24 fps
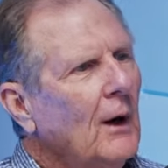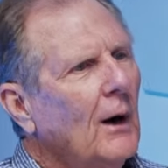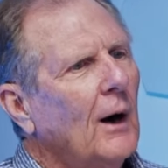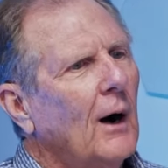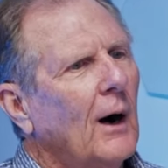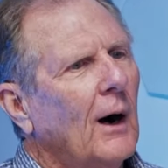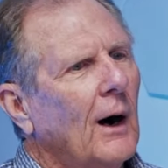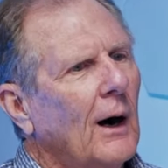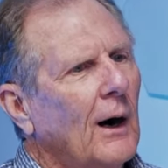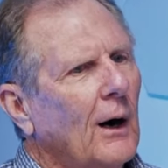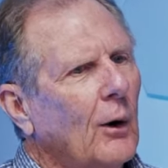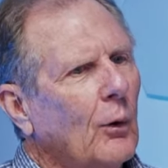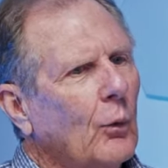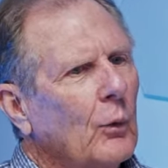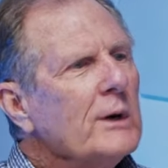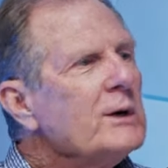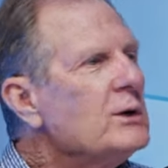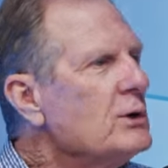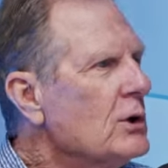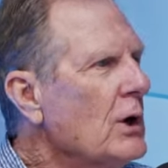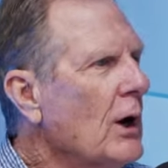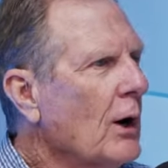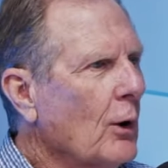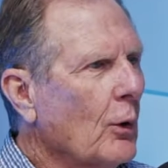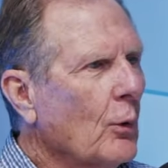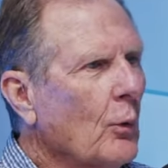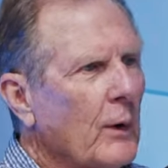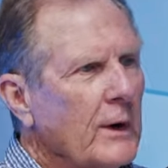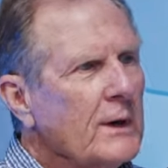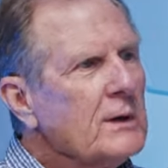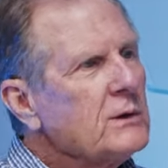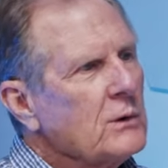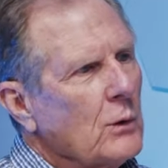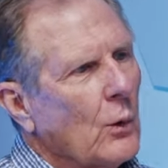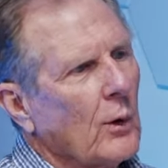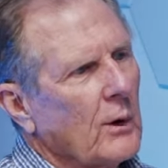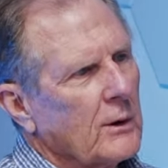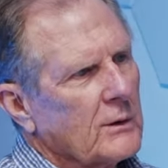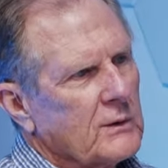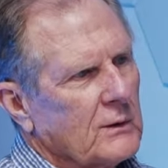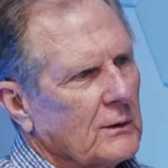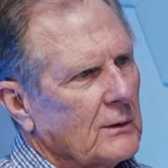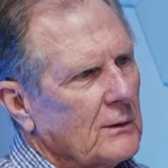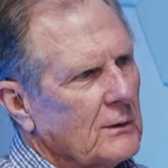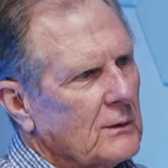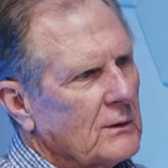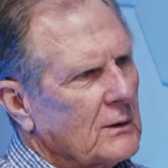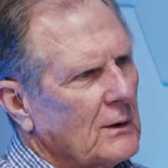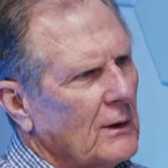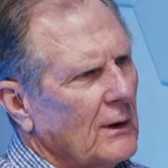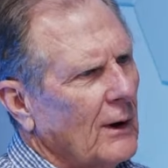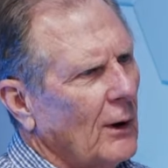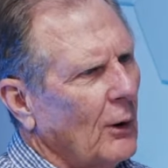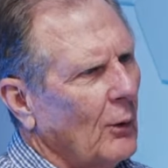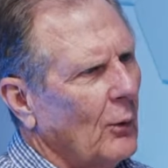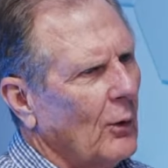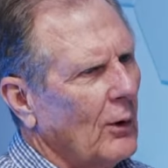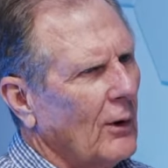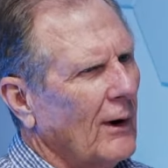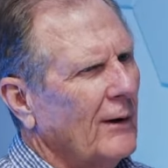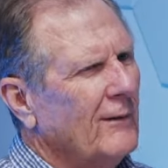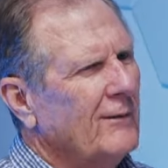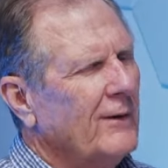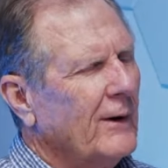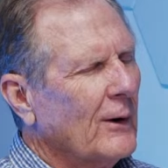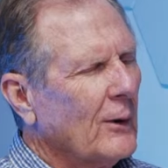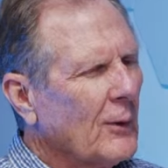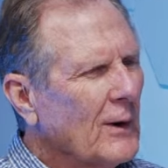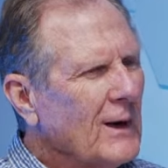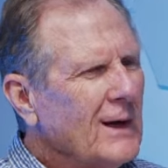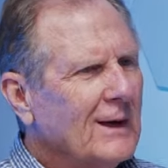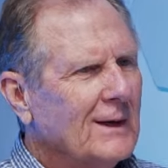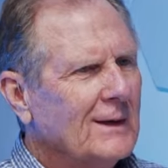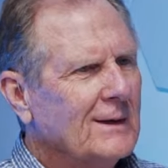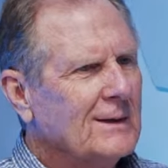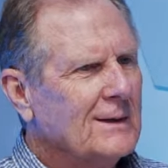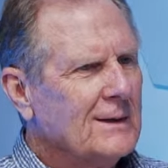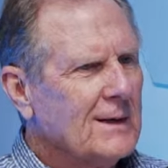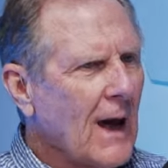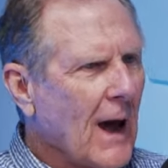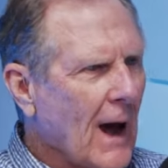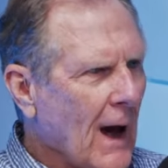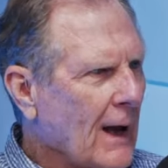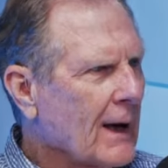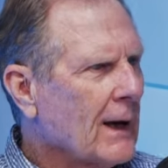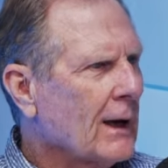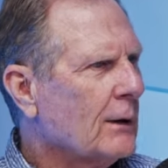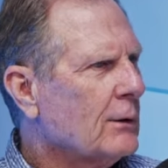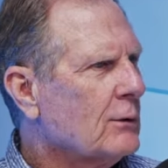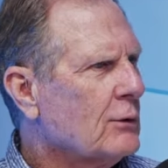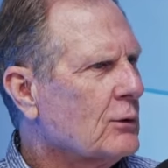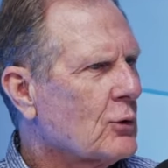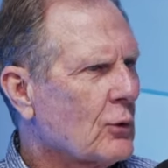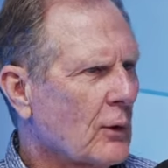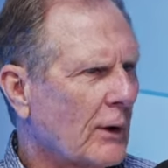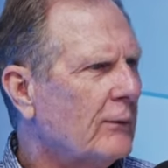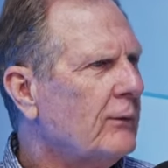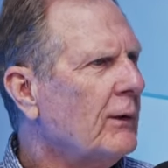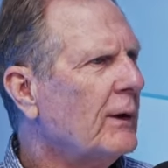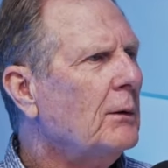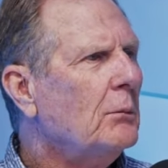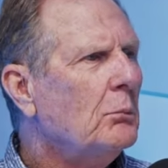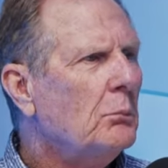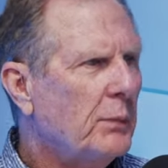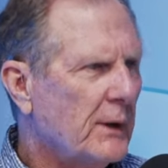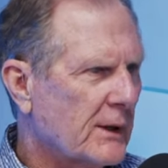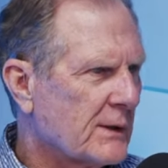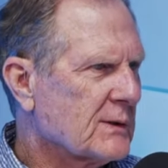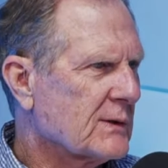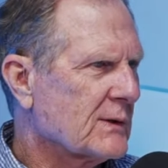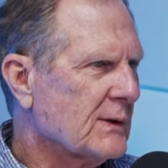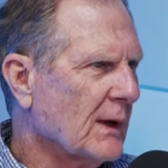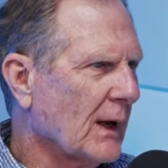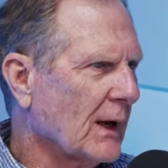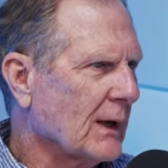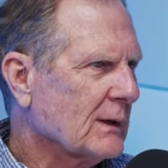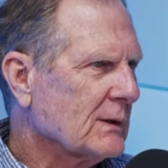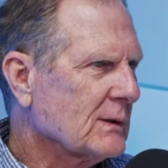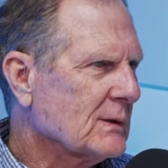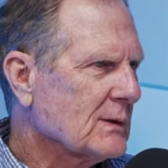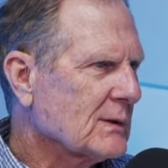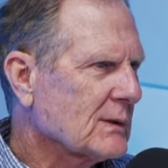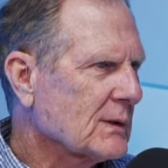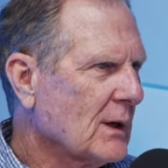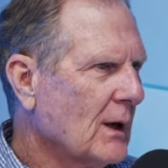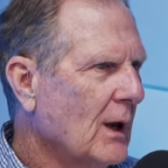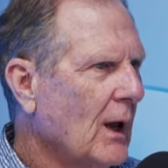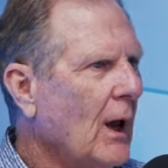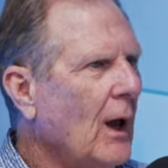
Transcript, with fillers: We share resources. You know, we're a very data-driven business.